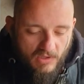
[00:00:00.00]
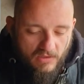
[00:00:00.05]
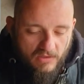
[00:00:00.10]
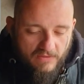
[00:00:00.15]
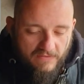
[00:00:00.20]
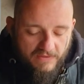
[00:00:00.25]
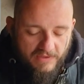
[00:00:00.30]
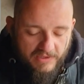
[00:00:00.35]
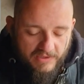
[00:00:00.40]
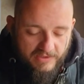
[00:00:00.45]
to
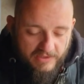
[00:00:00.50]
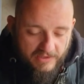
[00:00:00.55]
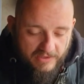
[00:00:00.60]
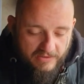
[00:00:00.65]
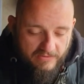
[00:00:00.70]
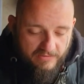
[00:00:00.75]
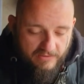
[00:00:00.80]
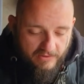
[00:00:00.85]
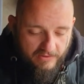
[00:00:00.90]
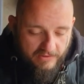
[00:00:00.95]
fix
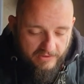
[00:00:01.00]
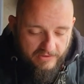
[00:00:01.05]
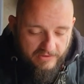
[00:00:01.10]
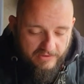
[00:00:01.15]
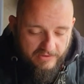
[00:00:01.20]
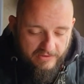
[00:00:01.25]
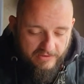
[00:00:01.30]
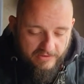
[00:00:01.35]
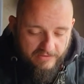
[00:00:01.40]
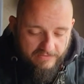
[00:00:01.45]
these
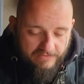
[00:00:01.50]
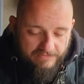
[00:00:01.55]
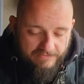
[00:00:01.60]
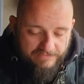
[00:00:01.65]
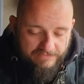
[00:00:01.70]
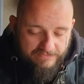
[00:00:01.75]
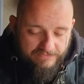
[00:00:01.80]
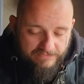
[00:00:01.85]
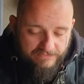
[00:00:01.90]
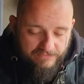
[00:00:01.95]
bikes.
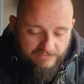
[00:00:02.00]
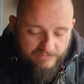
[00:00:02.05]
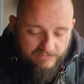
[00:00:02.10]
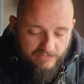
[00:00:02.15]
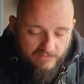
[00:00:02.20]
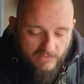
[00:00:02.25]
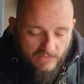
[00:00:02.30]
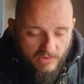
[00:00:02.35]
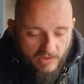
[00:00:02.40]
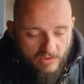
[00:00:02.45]

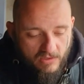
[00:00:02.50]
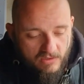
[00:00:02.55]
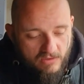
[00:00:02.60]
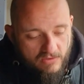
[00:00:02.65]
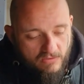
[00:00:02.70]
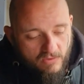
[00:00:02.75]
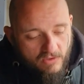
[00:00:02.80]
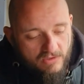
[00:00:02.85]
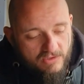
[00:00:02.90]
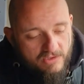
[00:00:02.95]

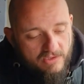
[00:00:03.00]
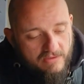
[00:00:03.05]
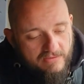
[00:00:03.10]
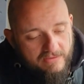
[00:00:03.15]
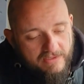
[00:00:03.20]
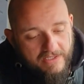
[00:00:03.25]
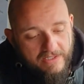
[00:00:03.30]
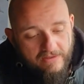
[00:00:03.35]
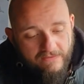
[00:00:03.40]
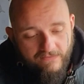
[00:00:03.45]
So what shall
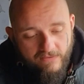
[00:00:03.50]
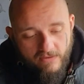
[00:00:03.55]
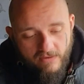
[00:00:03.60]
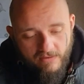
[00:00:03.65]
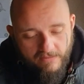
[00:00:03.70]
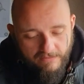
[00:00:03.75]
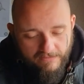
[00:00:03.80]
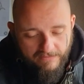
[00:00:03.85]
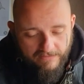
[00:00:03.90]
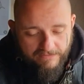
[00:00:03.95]
we give
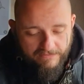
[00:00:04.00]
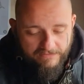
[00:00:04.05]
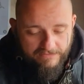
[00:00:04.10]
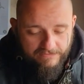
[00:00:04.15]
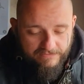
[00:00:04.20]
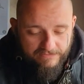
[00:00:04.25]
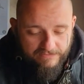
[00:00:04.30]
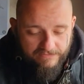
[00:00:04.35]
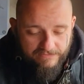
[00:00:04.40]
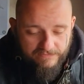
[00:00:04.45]
them
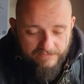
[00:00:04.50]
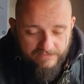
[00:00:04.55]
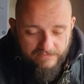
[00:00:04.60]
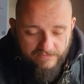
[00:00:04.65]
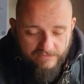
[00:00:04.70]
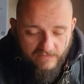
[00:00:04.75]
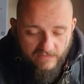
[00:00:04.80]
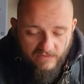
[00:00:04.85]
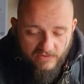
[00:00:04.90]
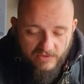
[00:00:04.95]

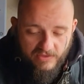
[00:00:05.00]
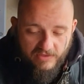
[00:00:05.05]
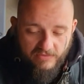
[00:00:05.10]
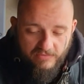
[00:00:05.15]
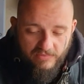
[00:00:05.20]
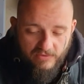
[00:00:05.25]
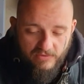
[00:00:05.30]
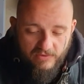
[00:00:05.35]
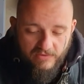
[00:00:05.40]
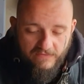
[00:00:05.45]
for
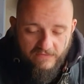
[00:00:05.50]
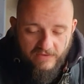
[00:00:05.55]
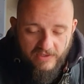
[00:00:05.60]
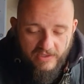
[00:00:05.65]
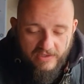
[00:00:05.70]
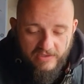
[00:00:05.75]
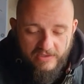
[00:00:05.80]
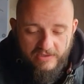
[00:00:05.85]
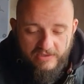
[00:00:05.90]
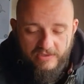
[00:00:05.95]
simple to
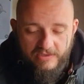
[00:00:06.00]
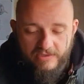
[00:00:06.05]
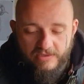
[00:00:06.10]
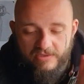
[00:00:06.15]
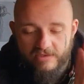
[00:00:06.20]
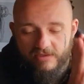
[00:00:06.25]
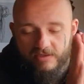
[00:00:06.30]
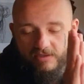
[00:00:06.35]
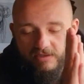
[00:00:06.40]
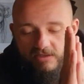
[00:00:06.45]

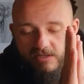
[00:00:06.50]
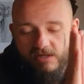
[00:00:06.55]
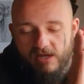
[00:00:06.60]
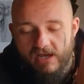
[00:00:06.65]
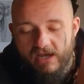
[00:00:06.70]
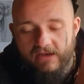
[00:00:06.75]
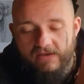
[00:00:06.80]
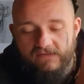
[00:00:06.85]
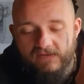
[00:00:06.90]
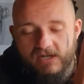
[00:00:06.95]
fix?
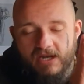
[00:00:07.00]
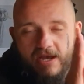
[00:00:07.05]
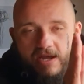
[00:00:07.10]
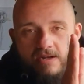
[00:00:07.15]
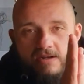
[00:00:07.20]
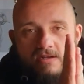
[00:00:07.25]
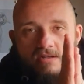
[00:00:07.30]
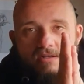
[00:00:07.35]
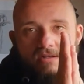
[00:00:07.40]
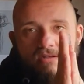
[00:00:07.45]
Out of
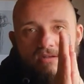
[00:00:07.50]
10,